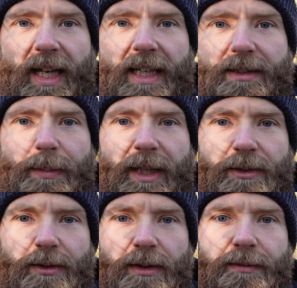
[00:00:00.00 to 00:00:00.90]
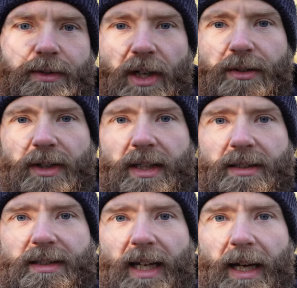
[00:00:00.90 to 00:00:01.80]
is a picture of
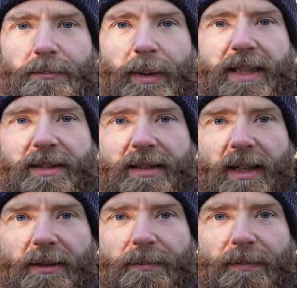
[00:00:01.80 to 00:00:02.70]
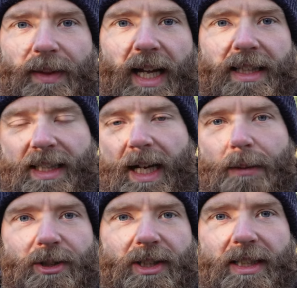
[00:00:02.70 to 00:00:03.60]
donuts and pizza, and the
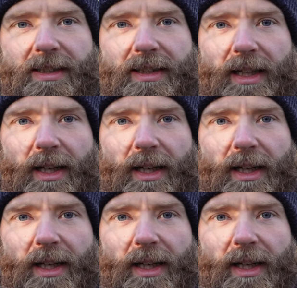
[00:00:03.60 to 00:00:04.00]
caption is